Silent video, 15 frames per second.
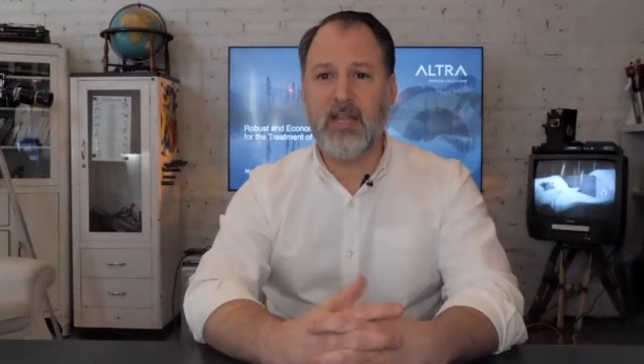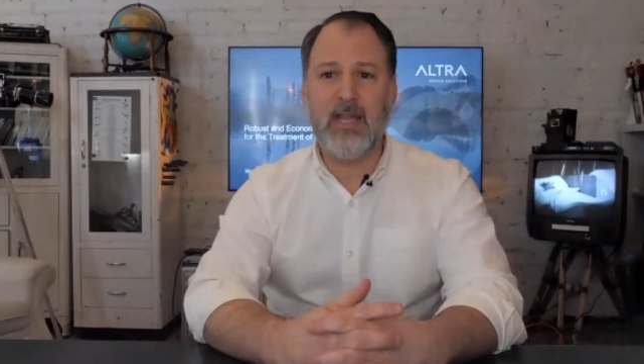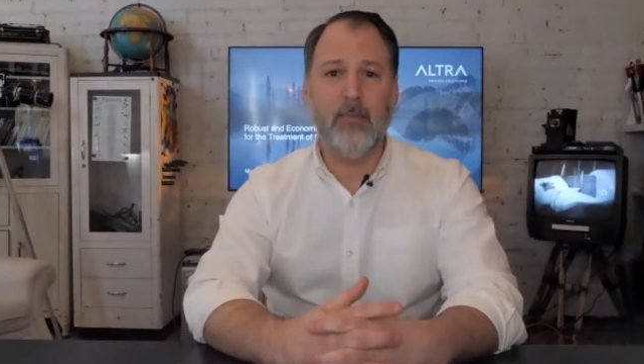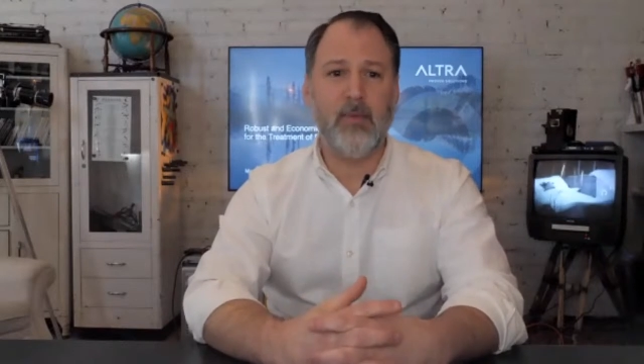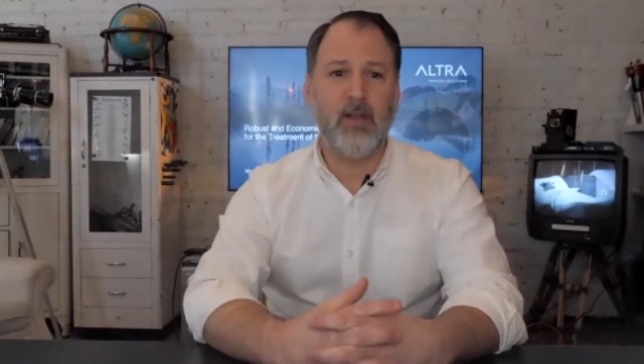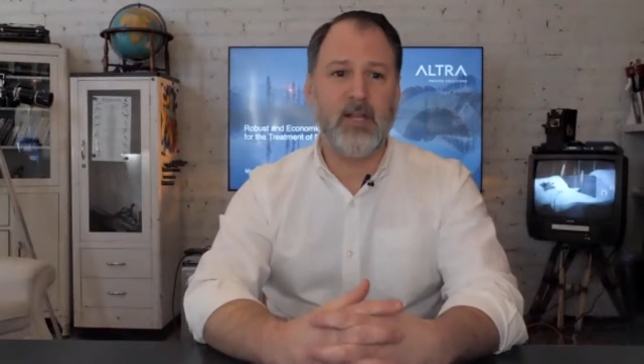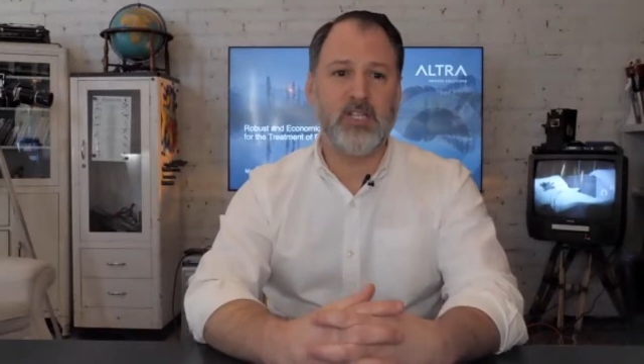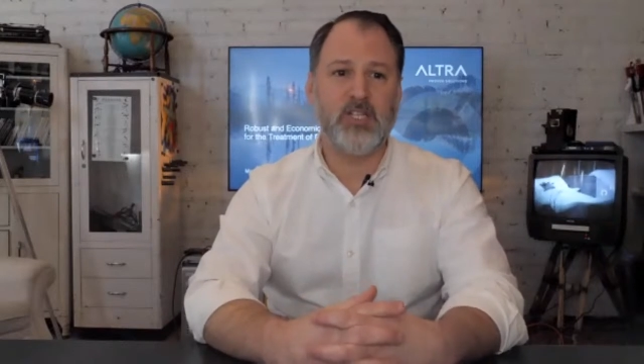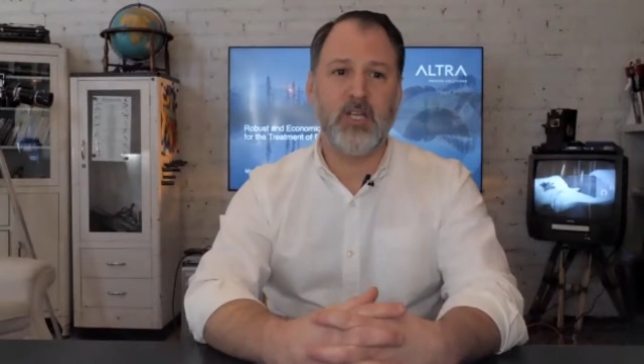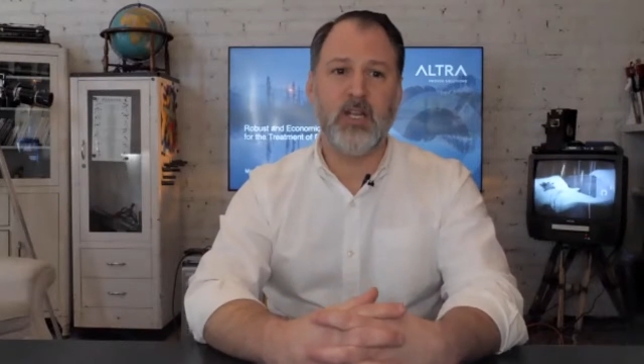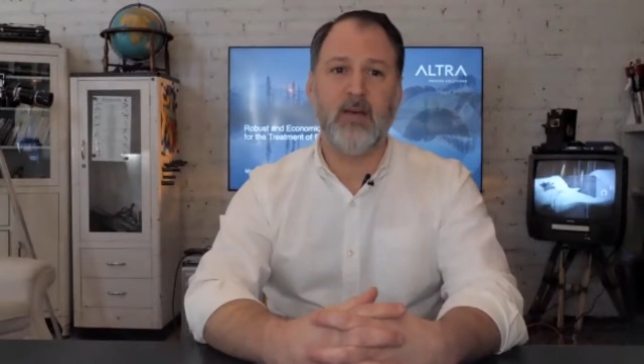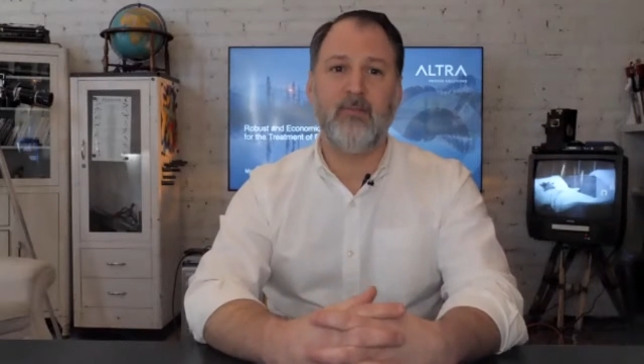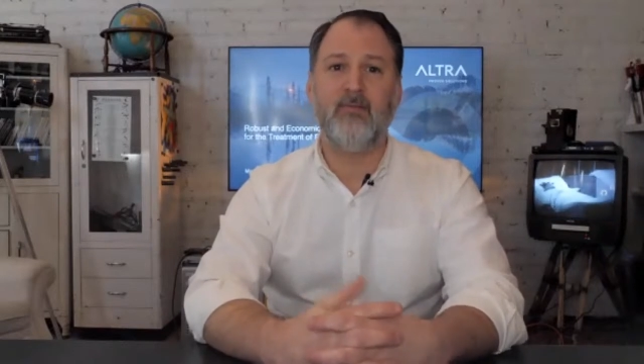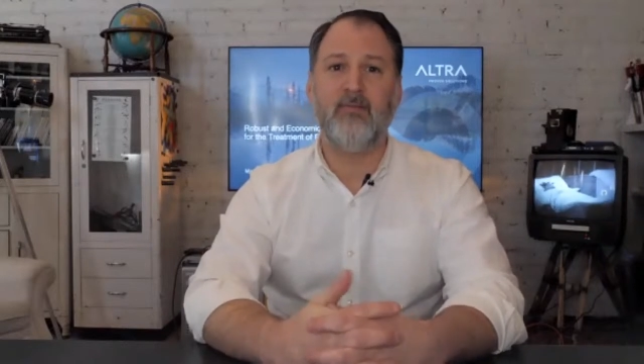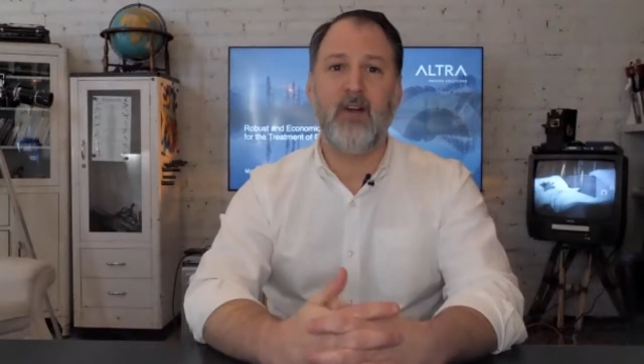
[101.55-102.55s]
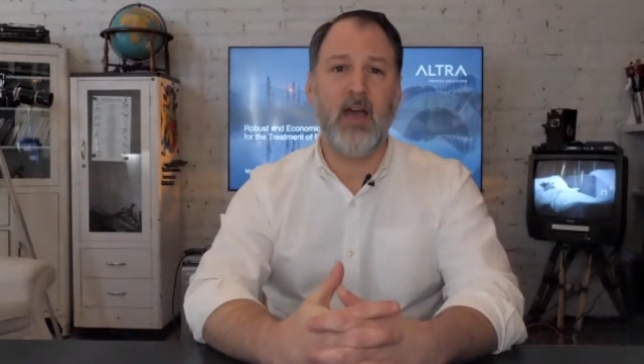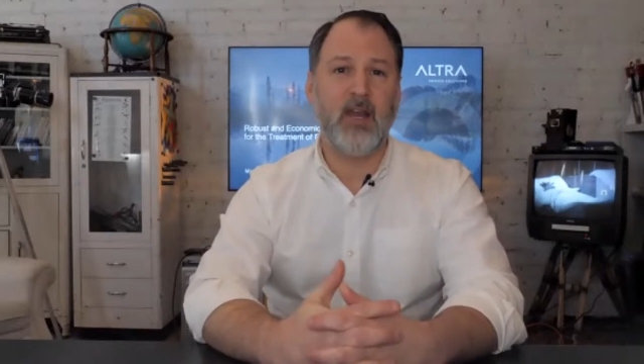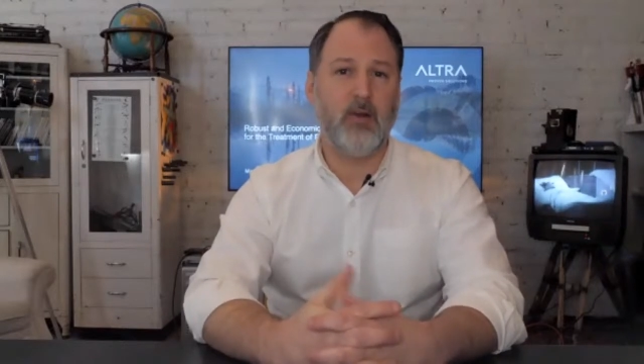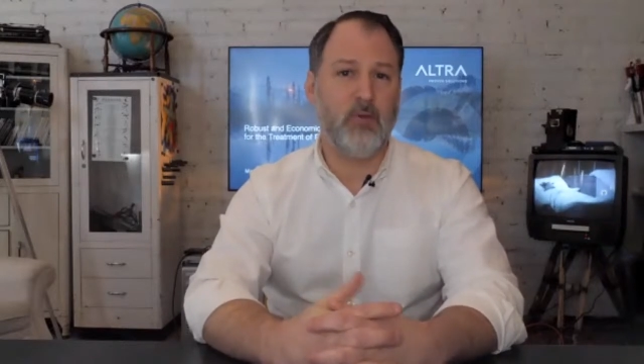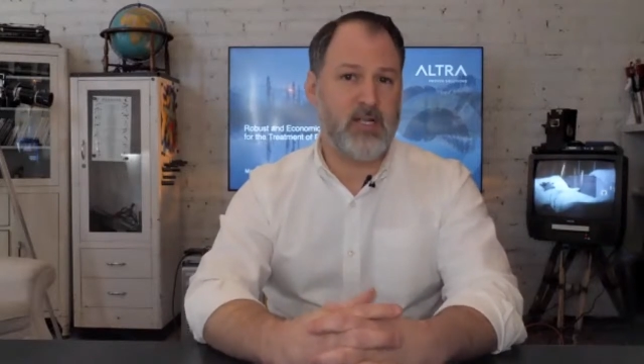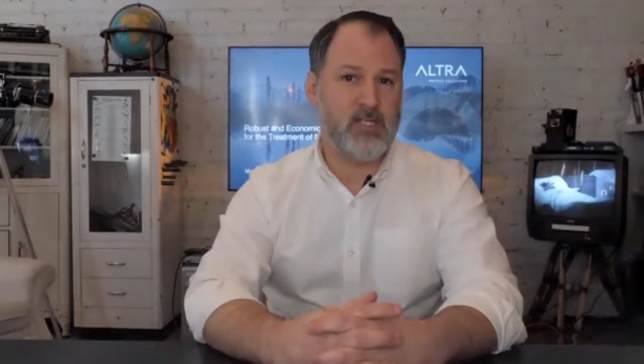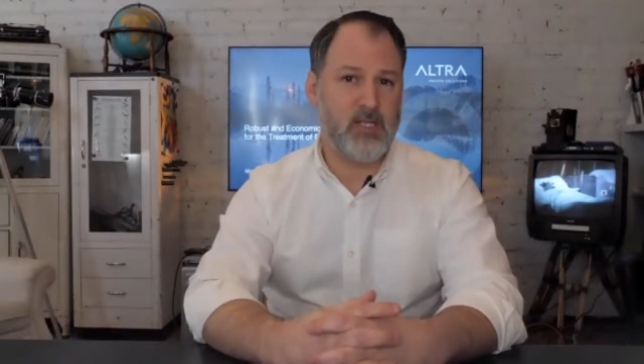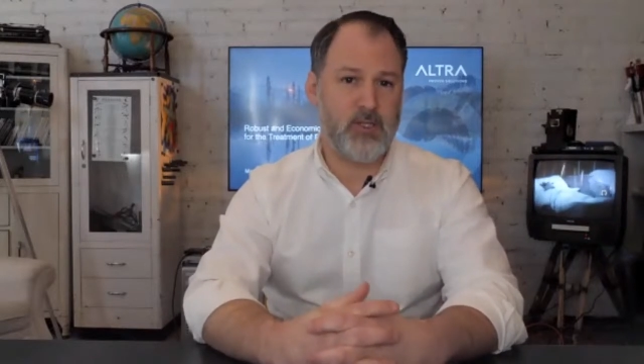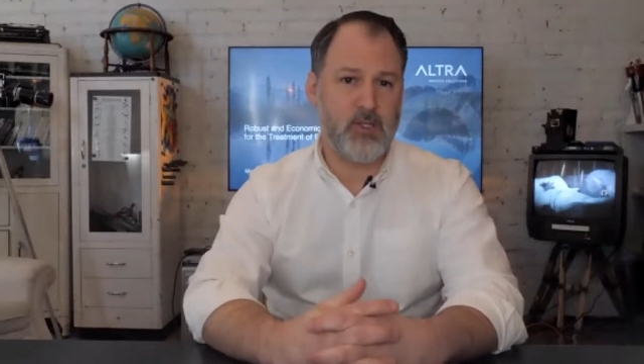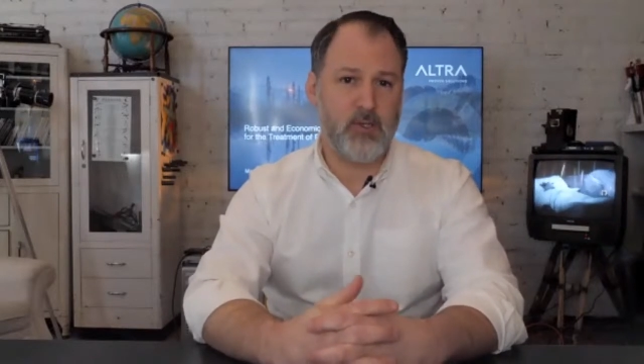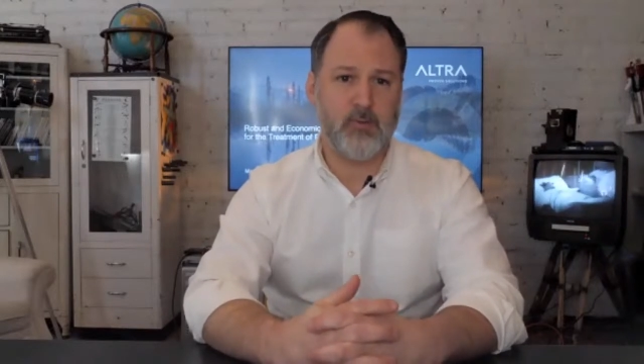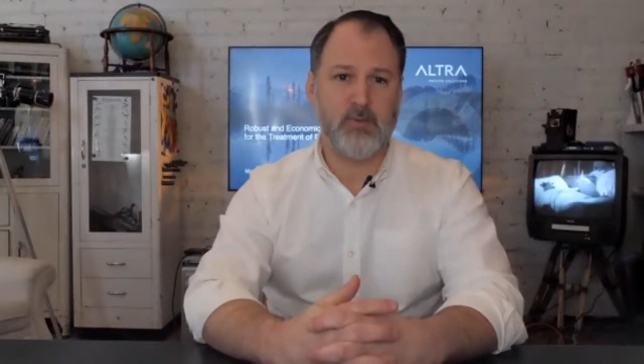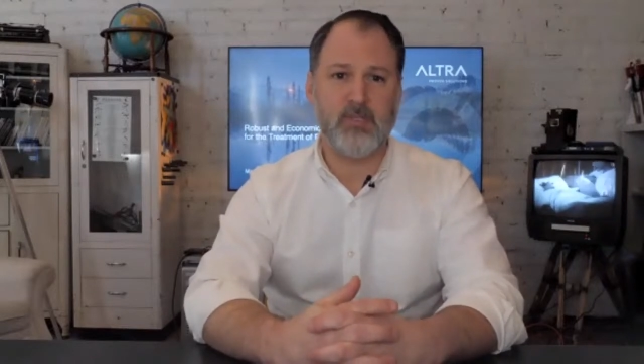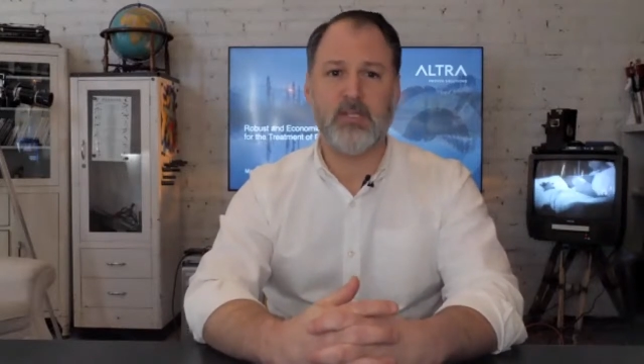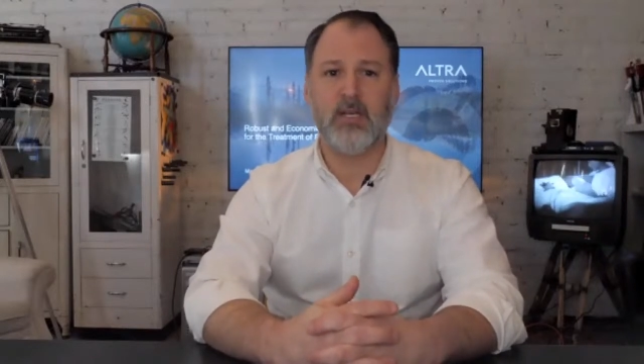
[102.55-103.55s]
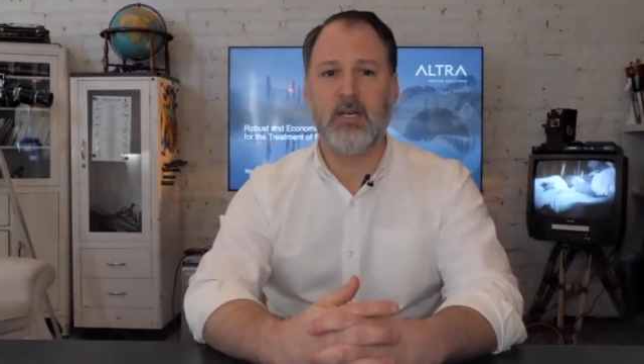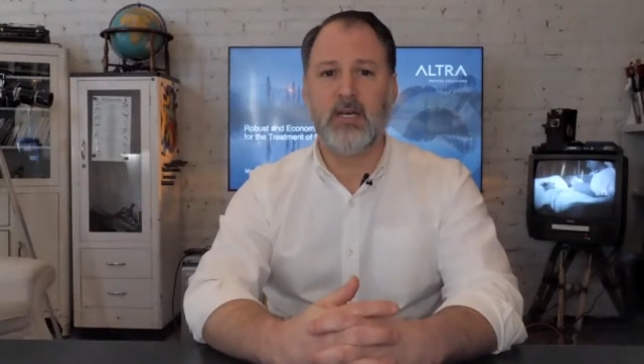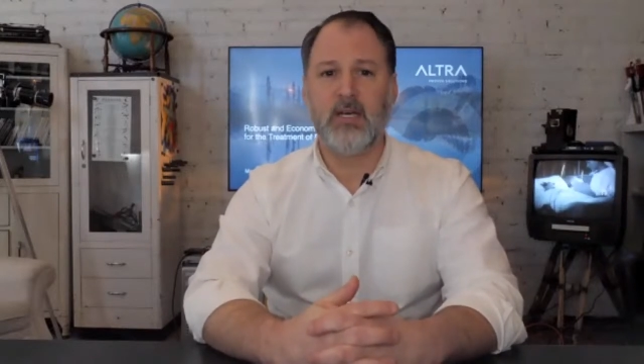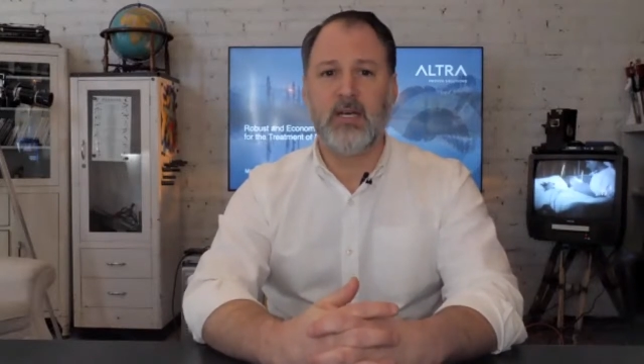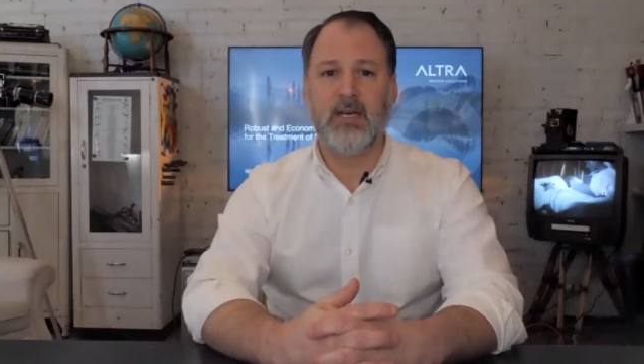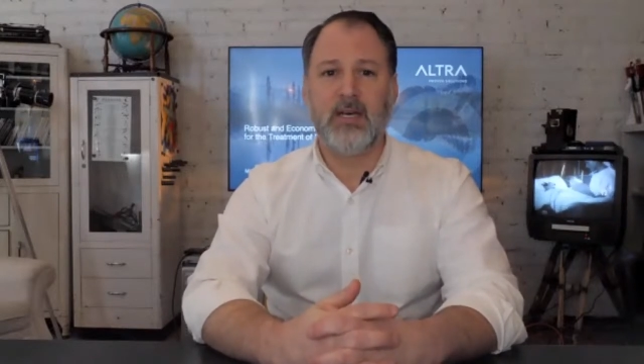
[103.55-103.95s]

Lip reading: and demolition of fine residues.